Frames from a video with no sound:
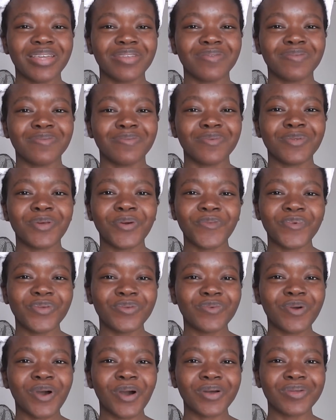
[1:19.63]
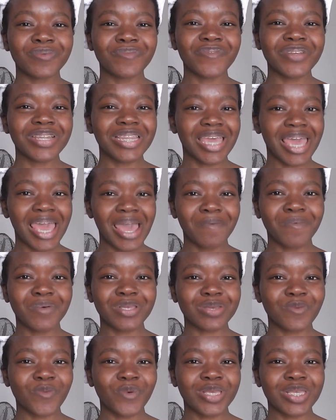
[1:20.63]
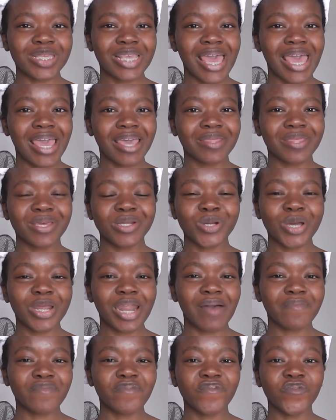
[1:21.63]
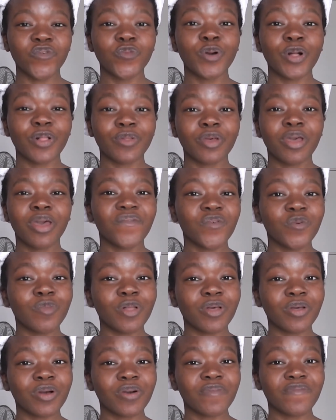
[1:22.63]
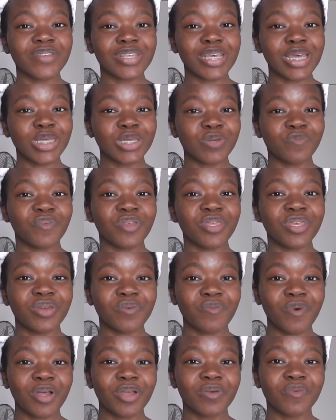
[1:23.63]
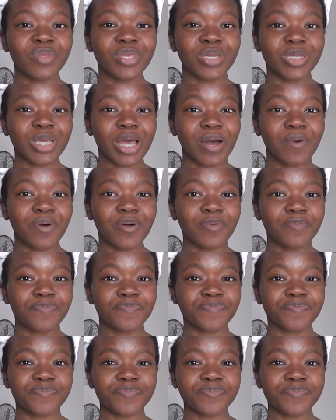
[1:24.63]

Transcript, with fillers: and you know when you can't really hear what someone's saying, and they're trying to have a full blown full blown conversation with you while you're in the shower.